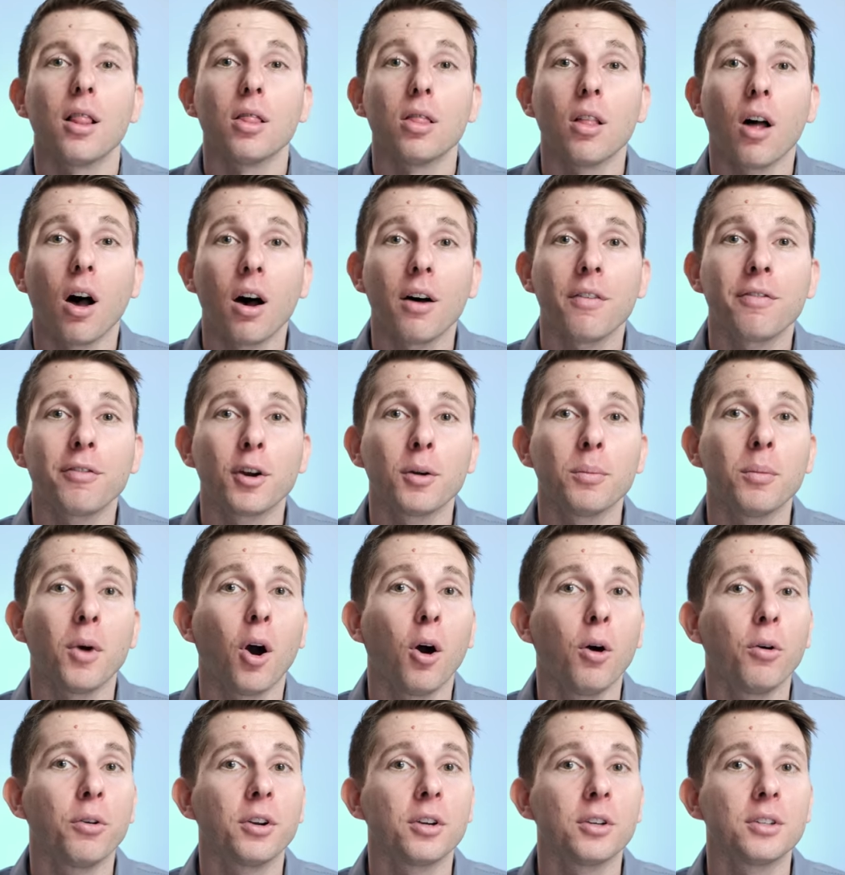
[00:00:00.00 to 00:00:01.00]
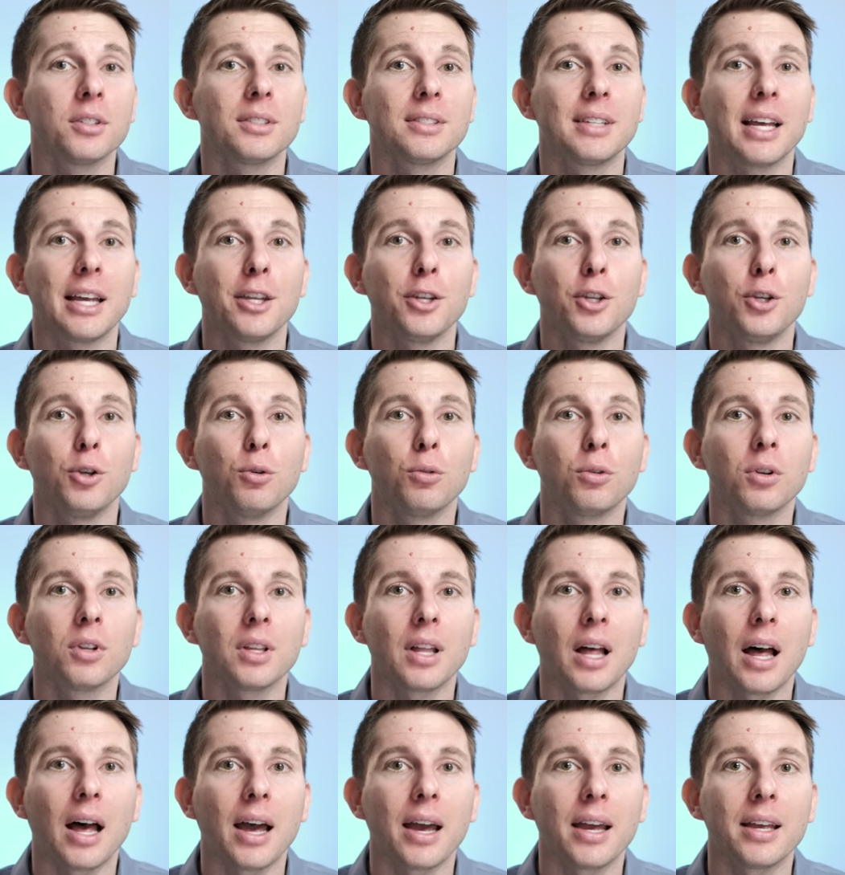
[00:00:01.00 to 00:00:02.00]
Law firm owners that
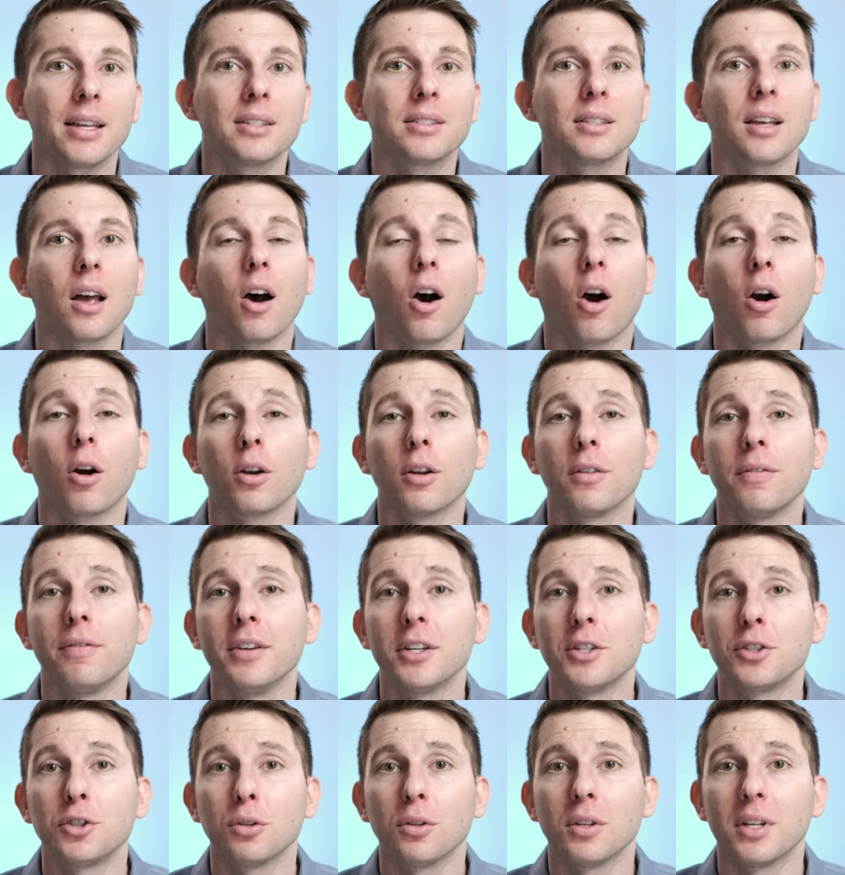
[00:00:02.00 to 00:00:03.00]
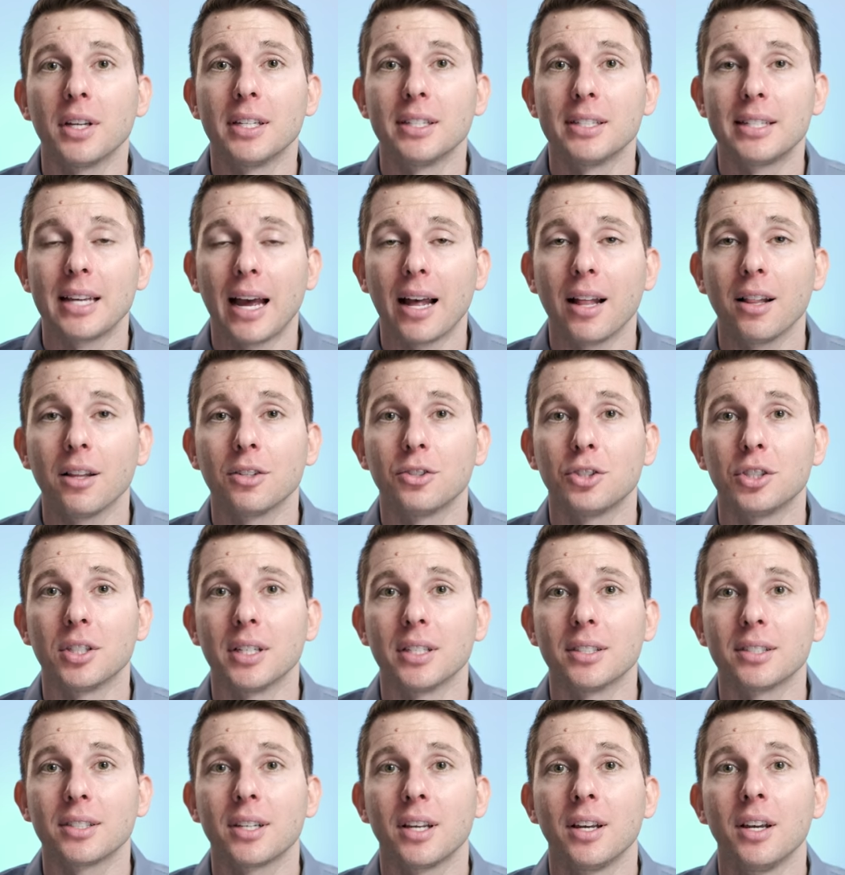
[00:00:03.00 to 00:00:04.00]
utilize artificial
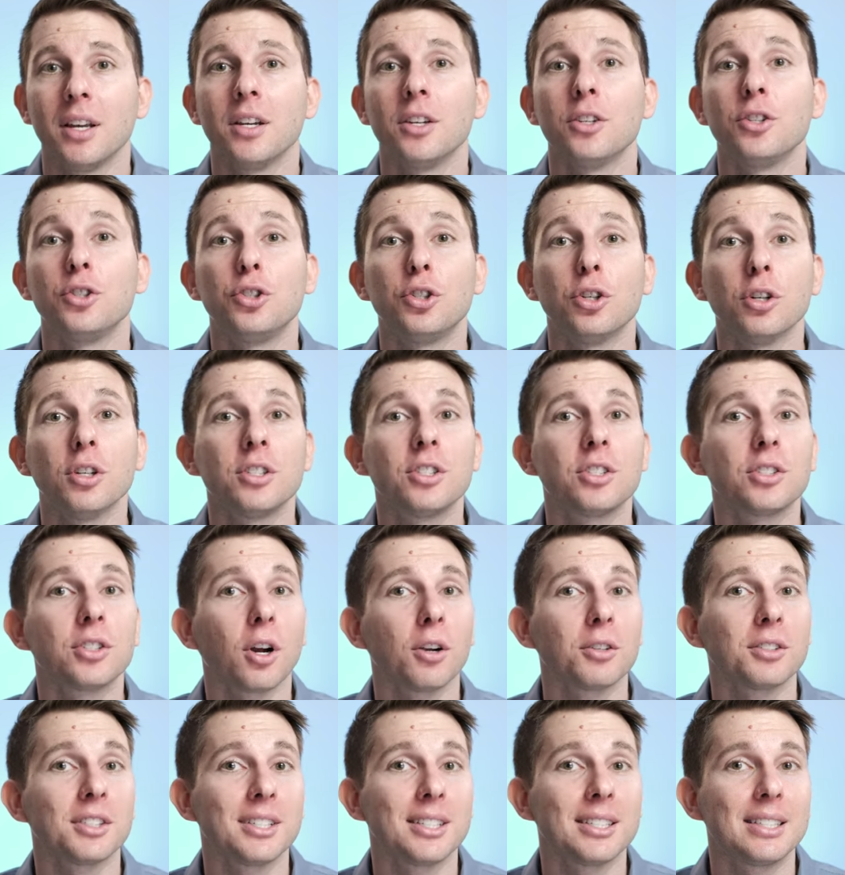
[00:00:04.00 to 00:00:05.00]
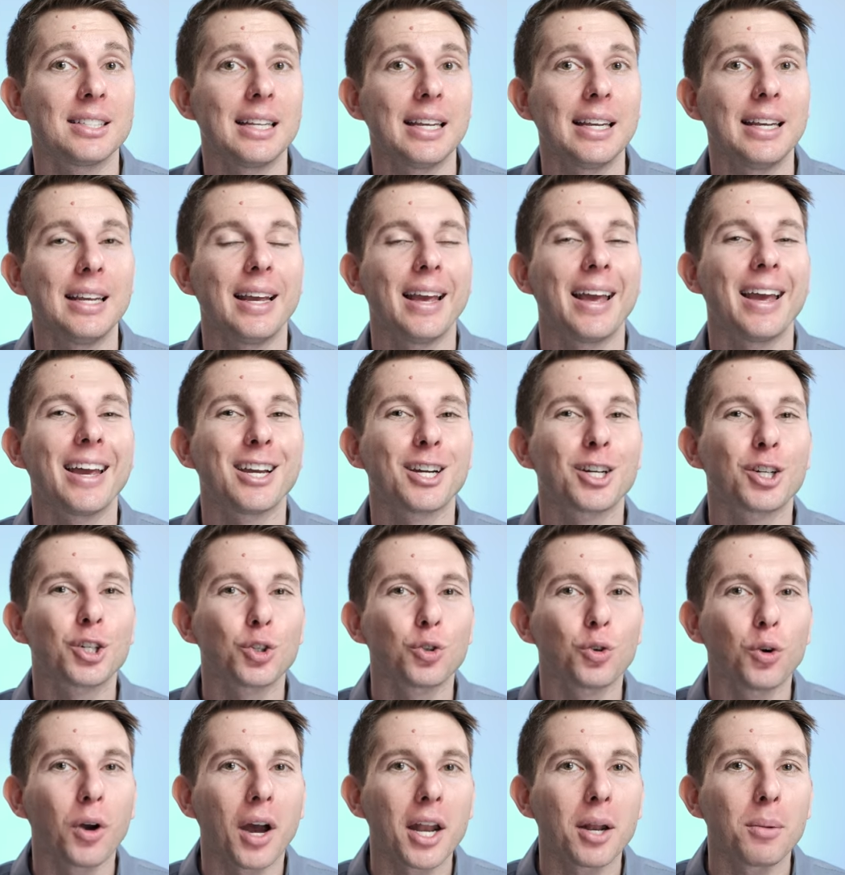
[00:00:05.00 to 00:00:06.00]
intelligence should start to see
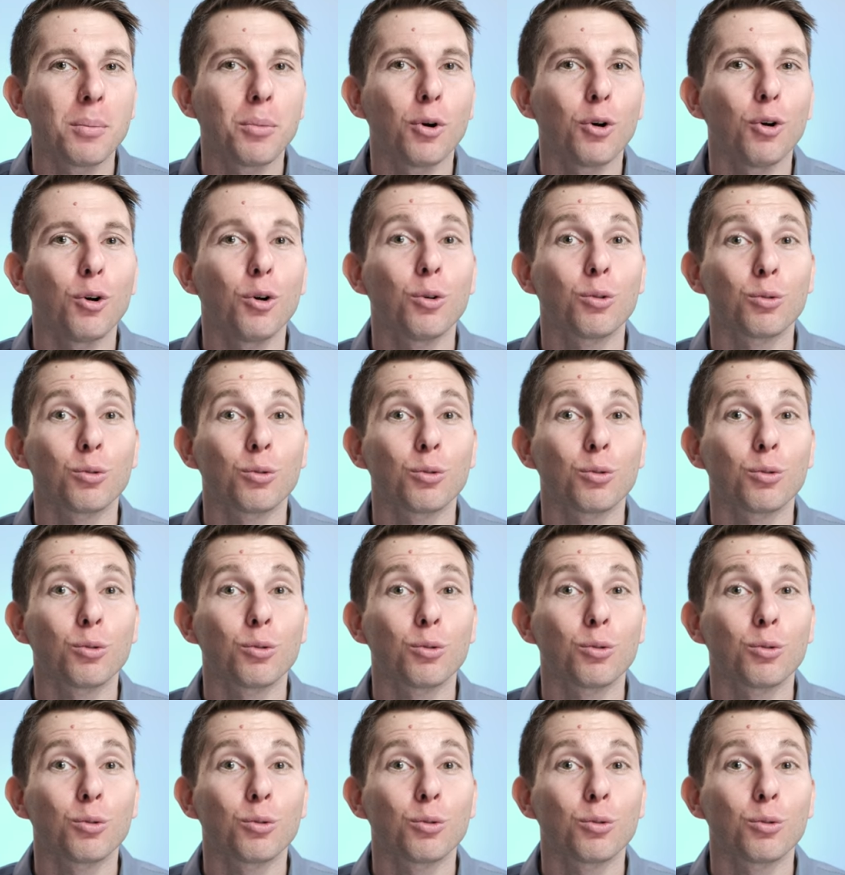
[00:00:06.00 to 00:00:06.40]
incredible